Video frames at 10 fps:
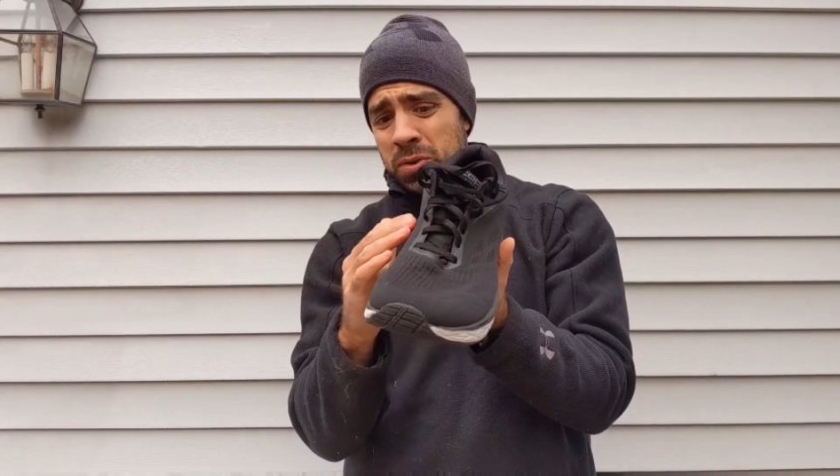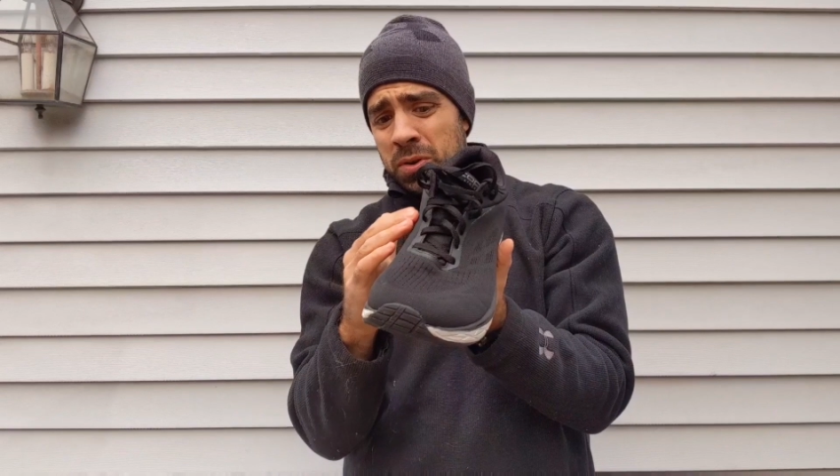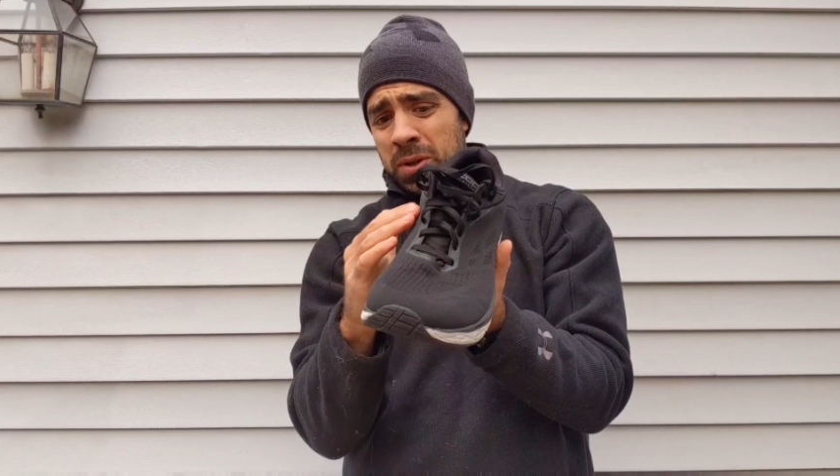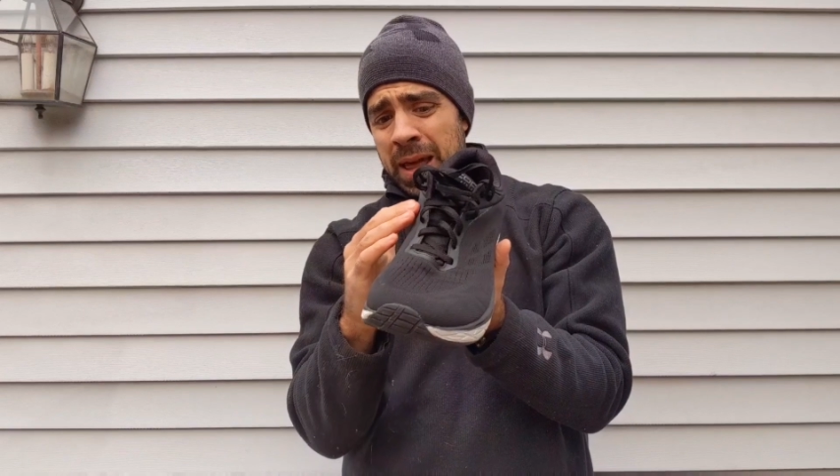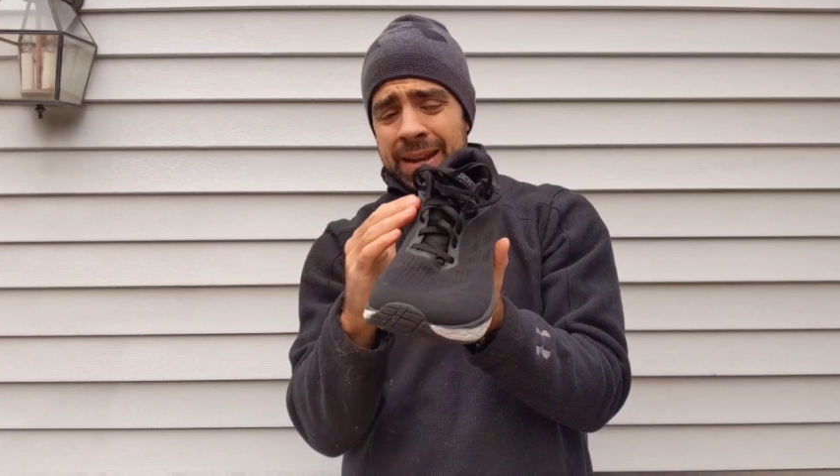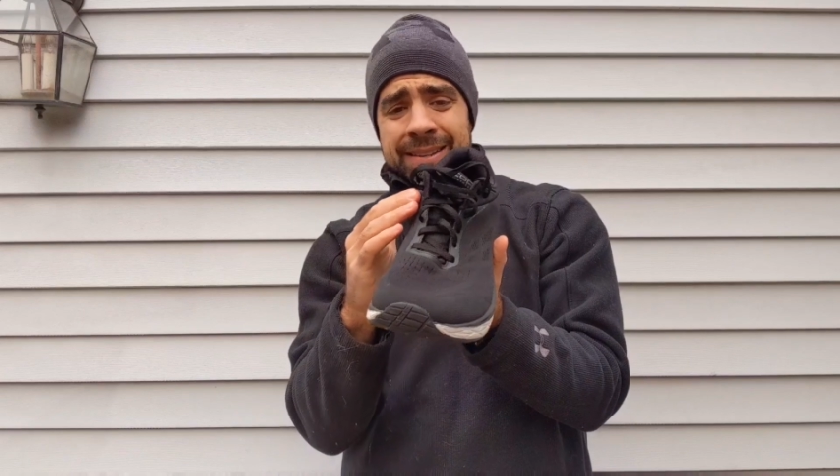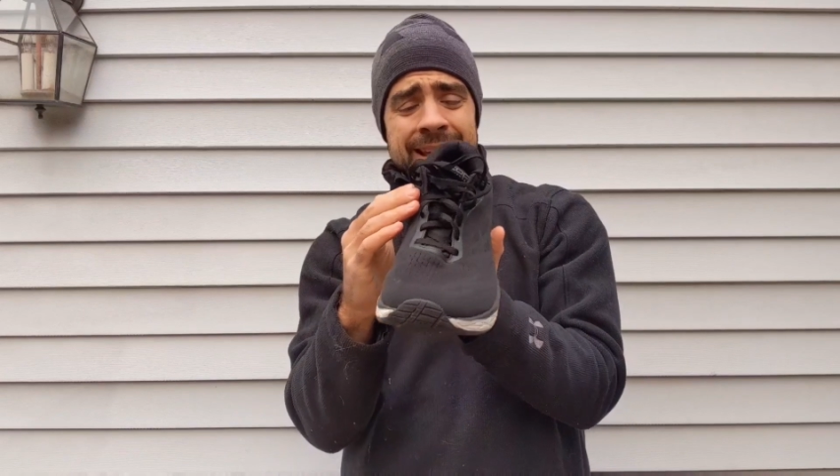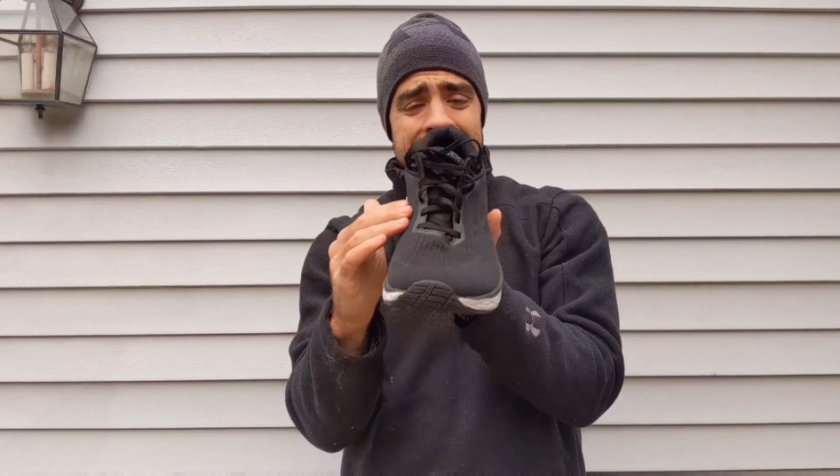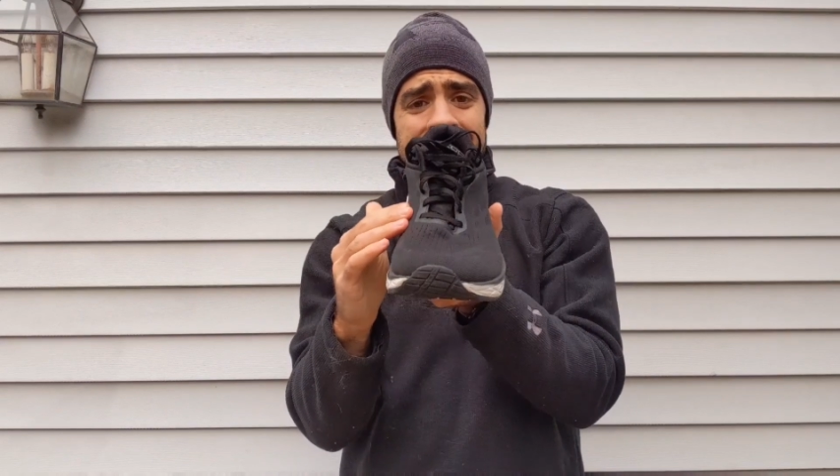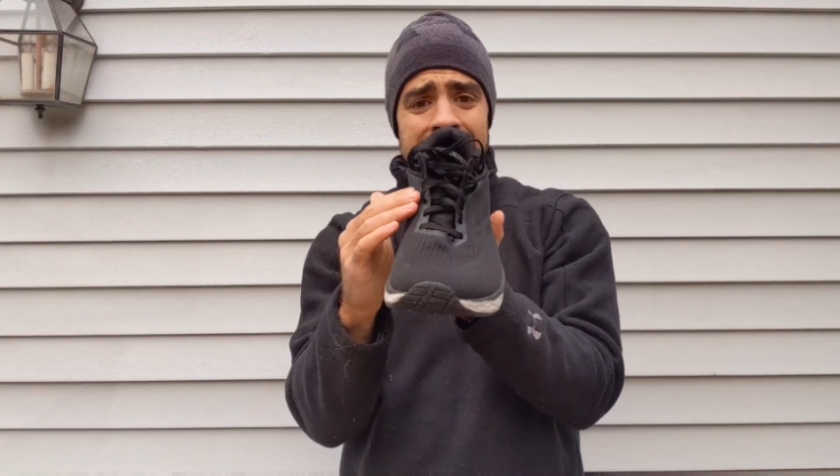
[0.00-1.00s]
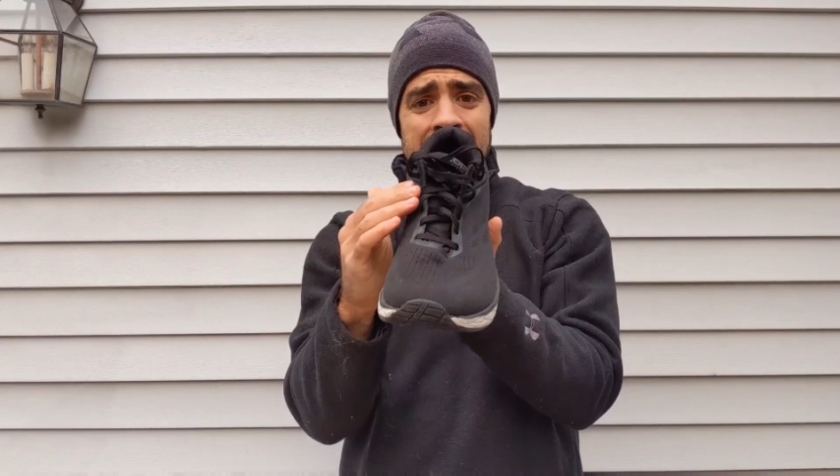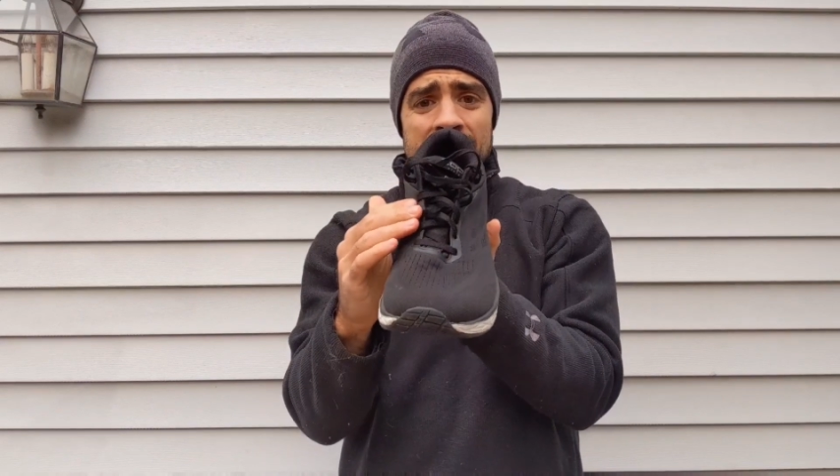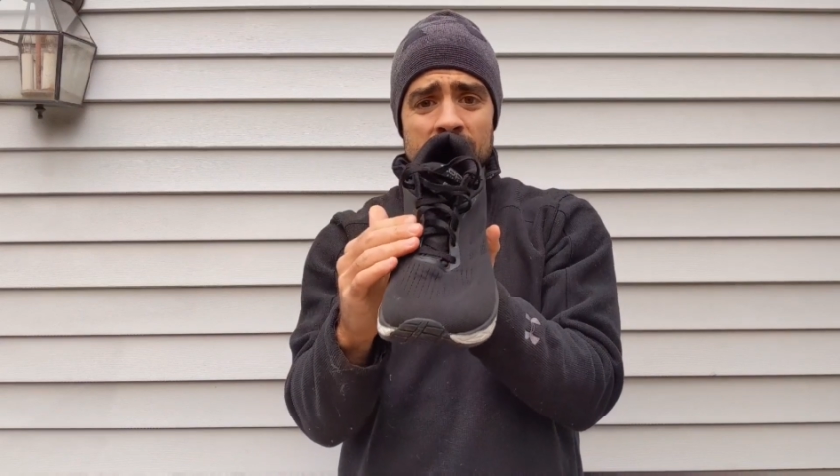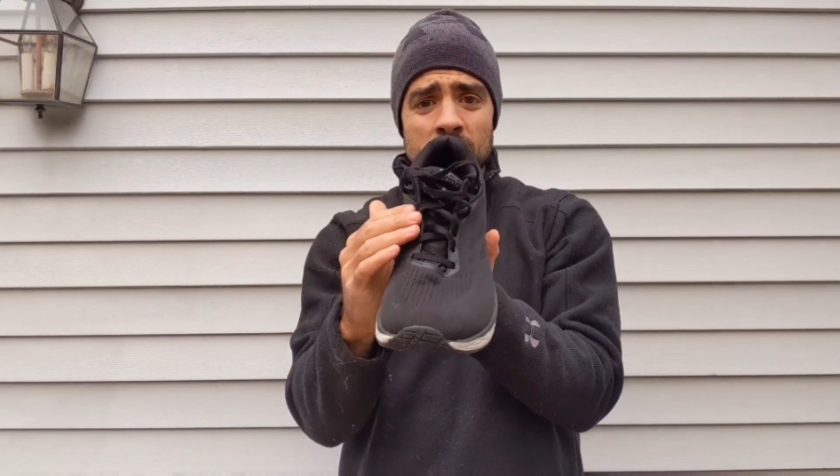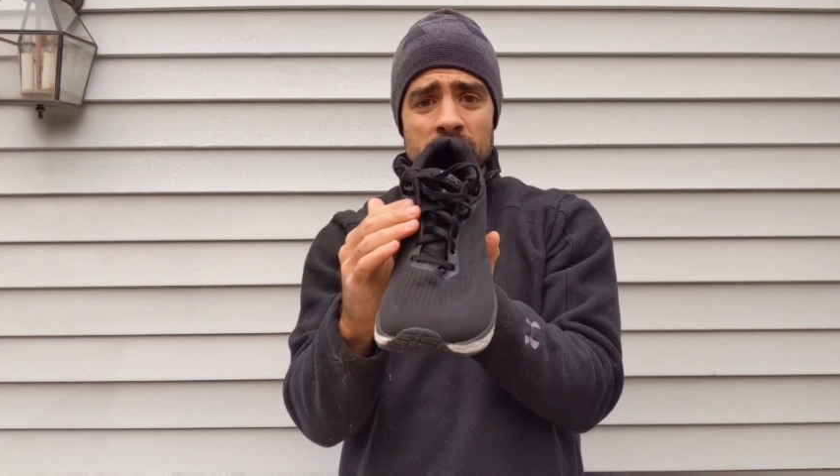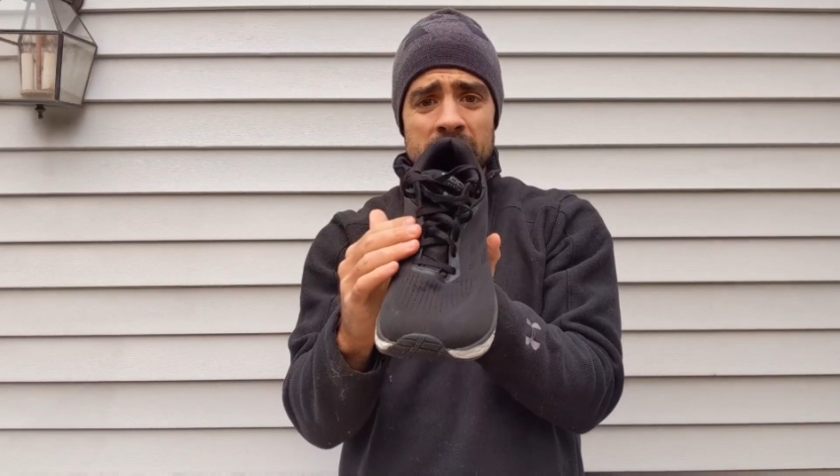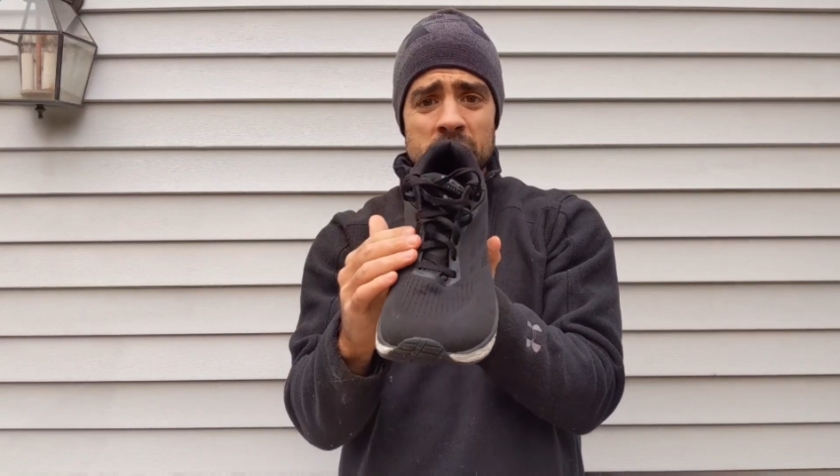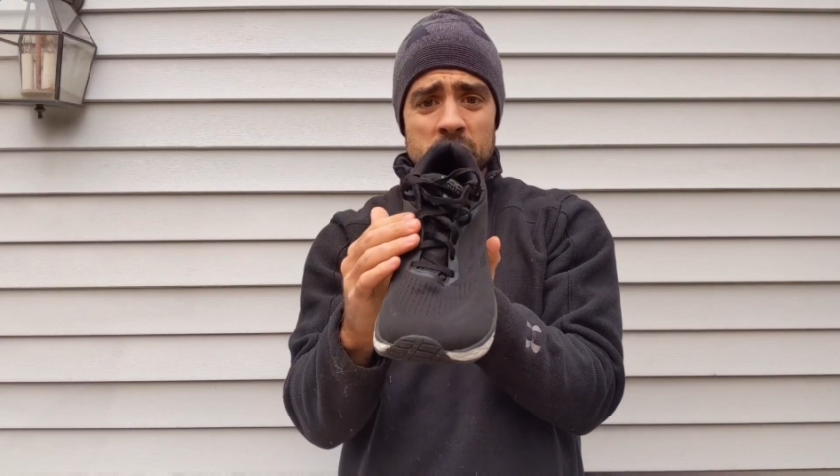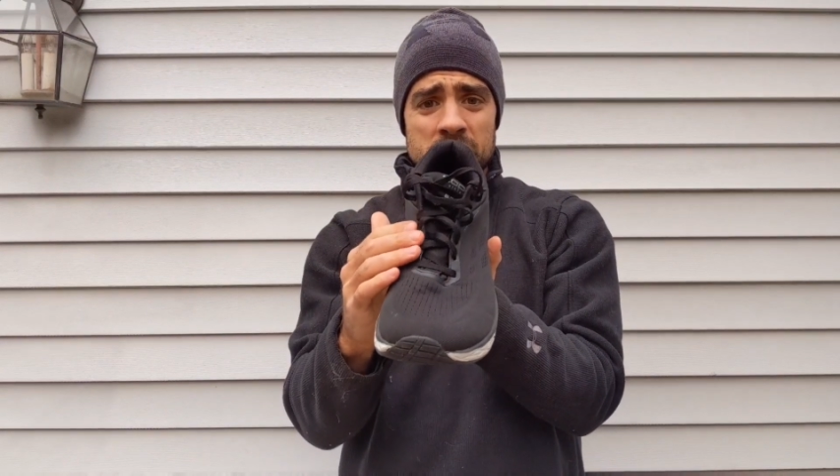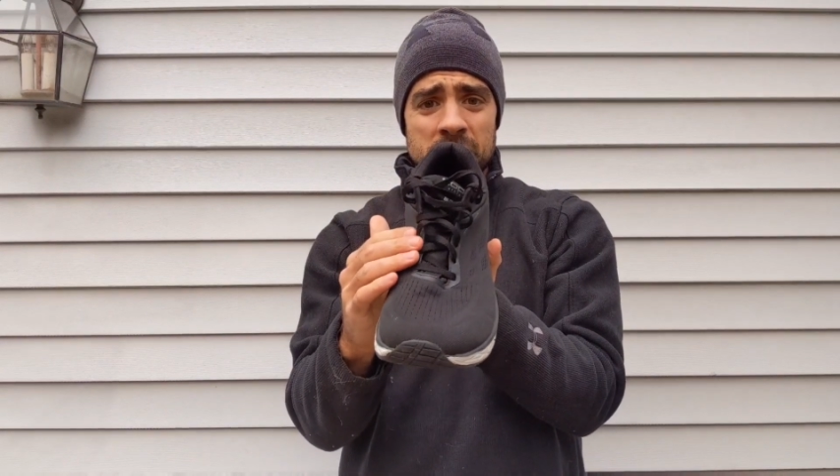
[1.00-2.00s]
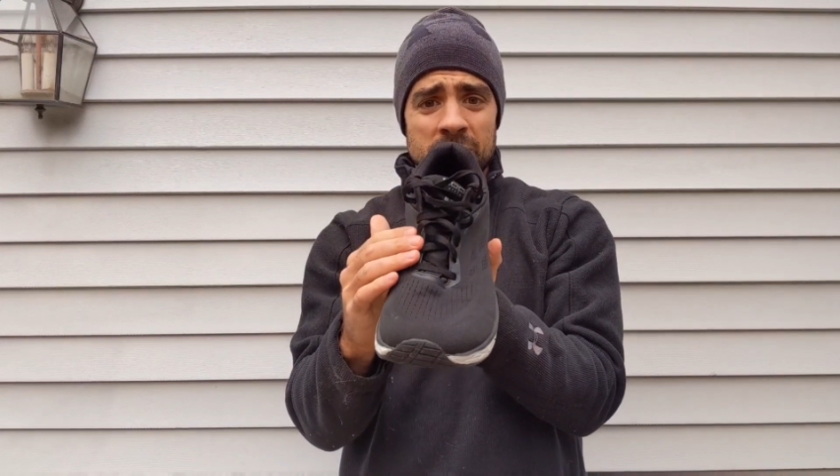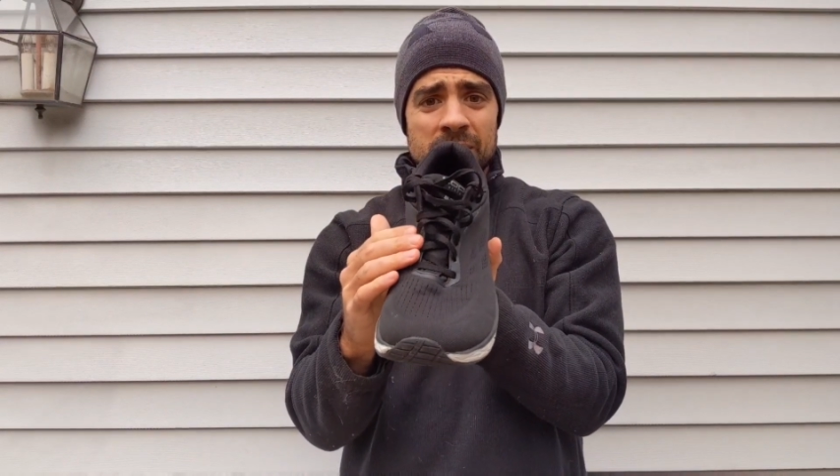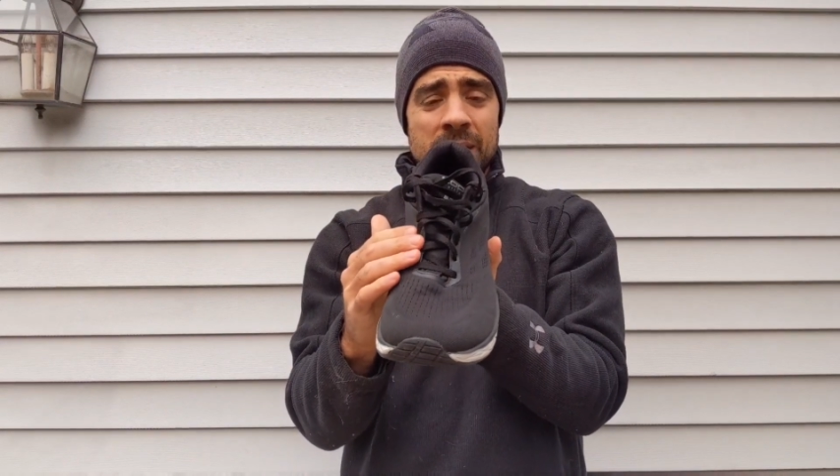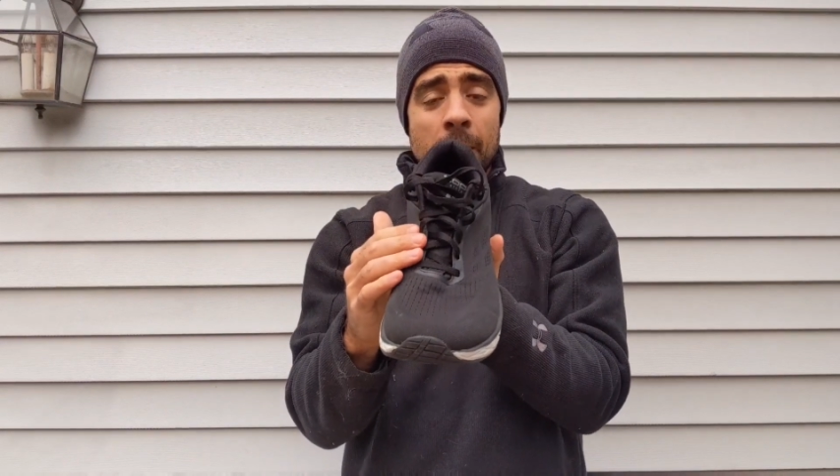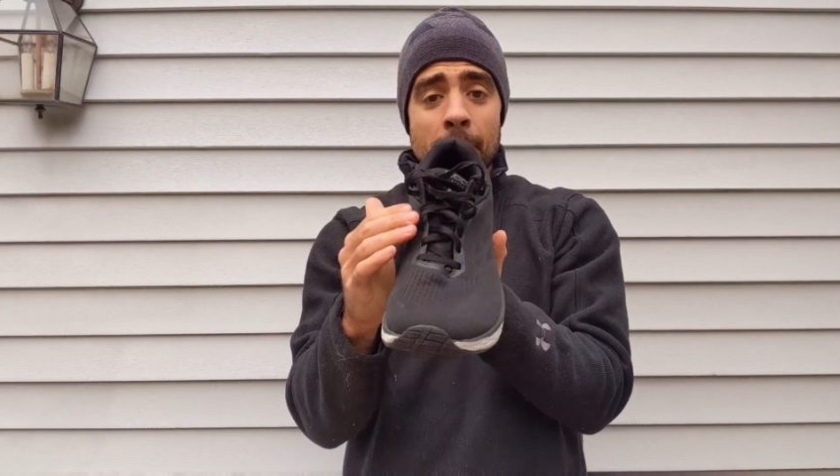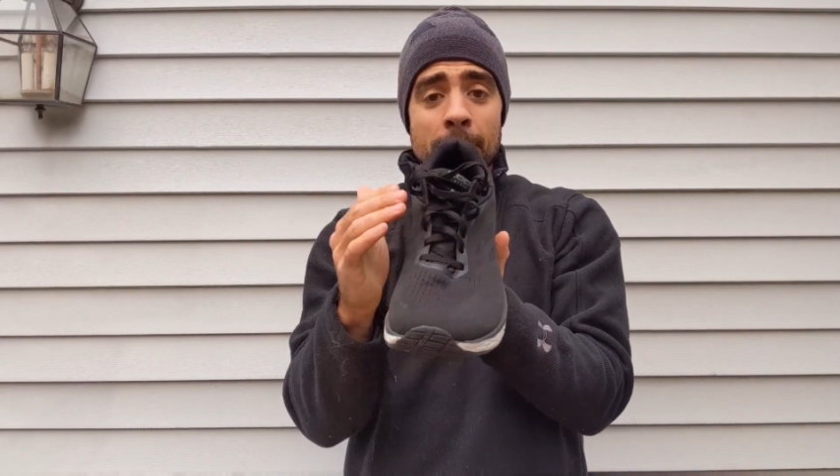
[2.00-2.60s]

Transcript: or a lot of technological features here,